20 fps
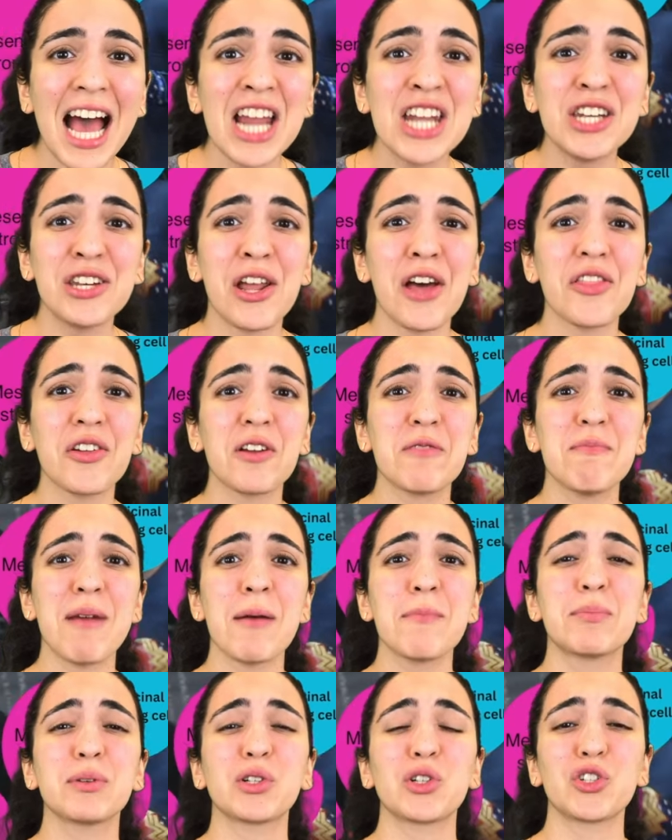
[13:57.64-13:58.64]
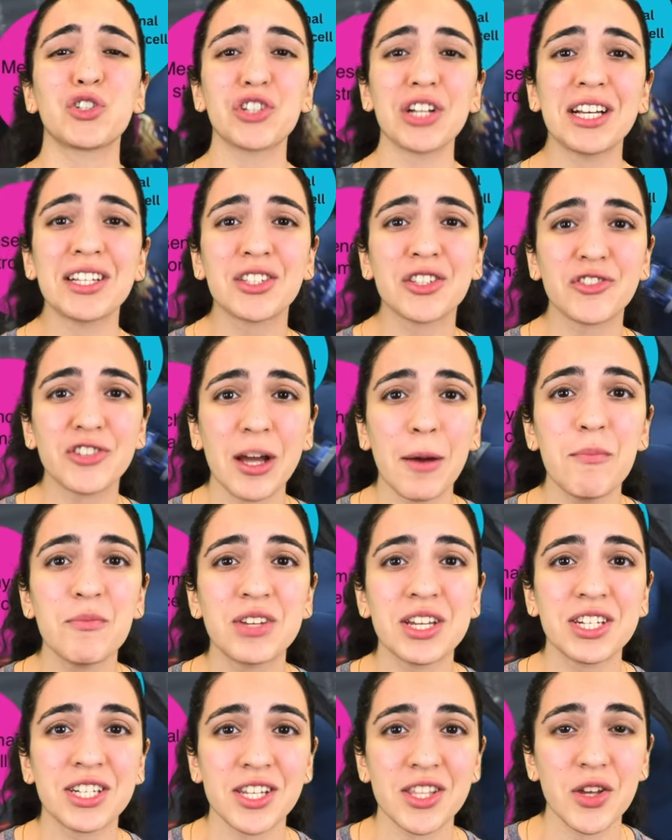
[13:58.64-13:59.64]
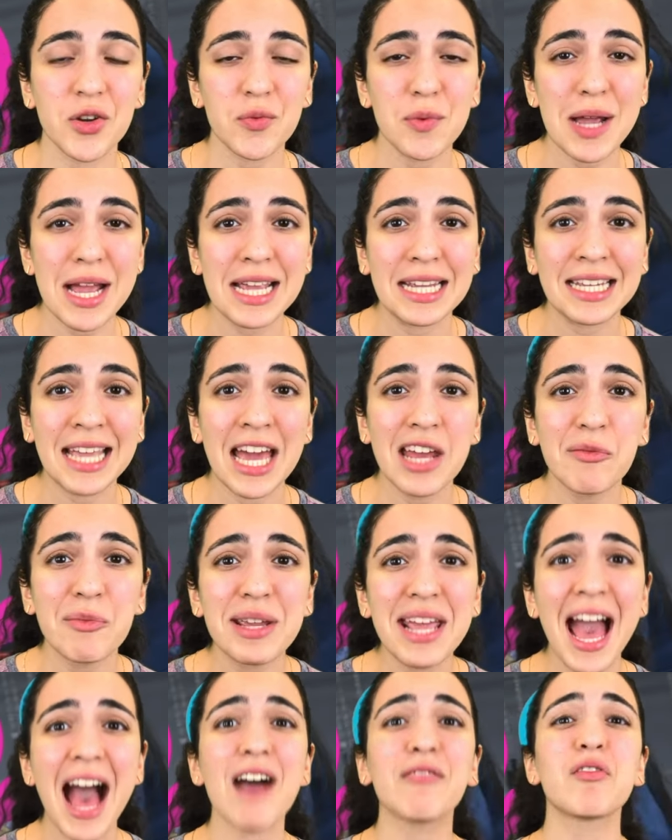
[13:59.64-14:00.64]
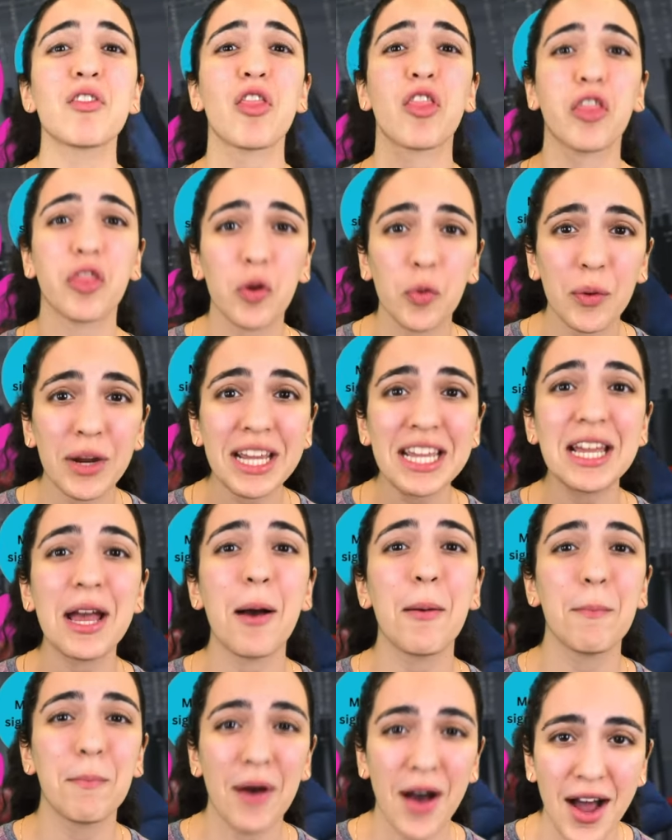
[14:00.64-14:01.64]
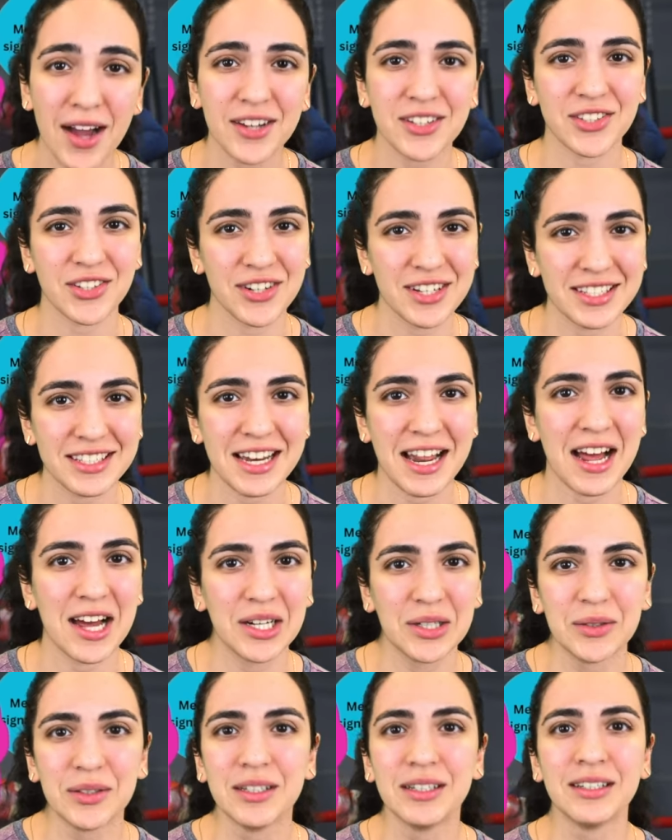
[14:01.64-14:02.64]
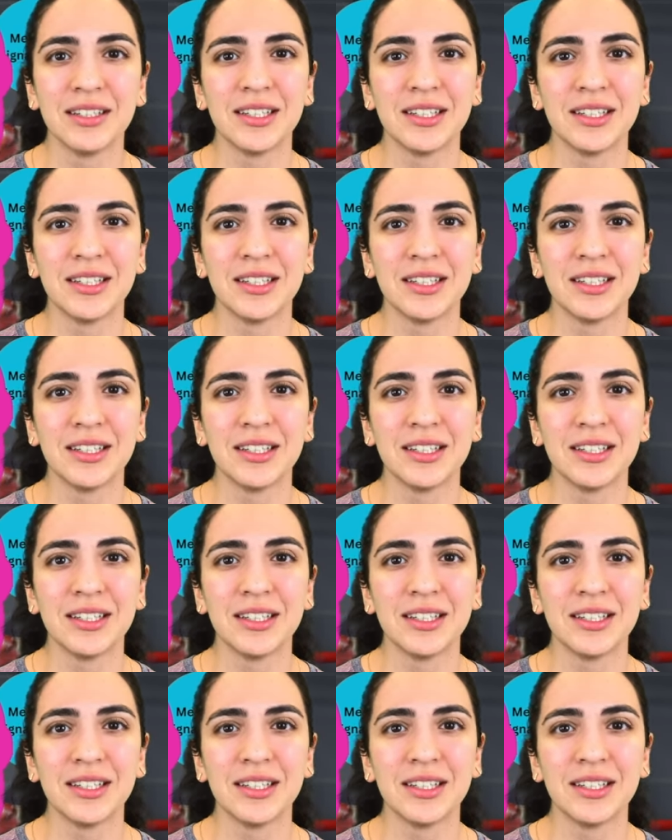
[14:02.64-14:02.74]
Another member just jumped into the ring, and we have three boxers now.